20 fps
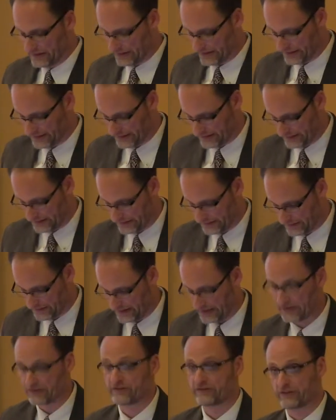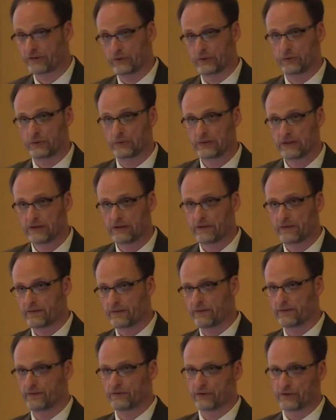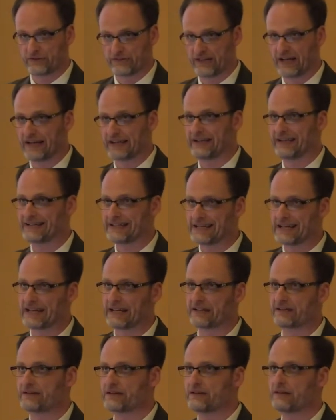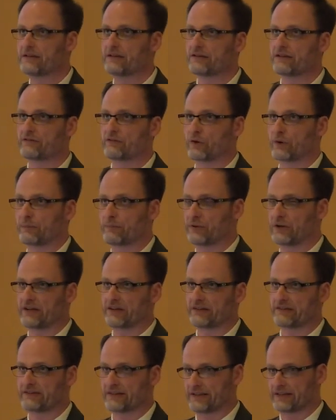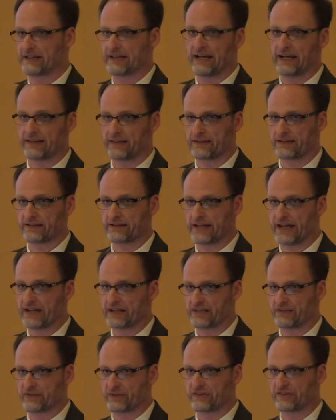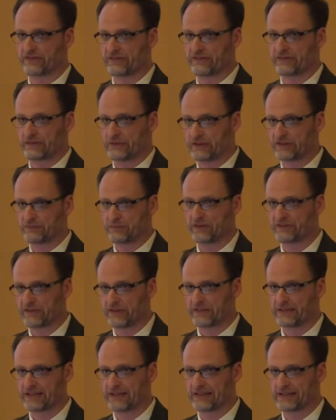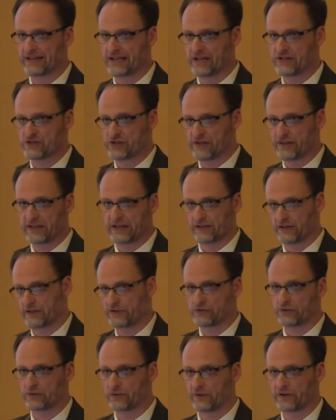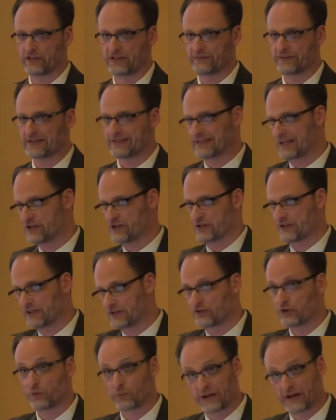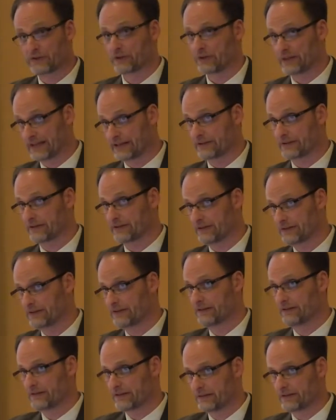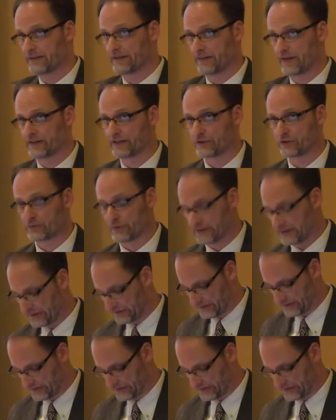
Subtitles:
And so there's not a need for Protestant and Catholic activists to explicitly engage in theological argumentation until rather later, in the later 20th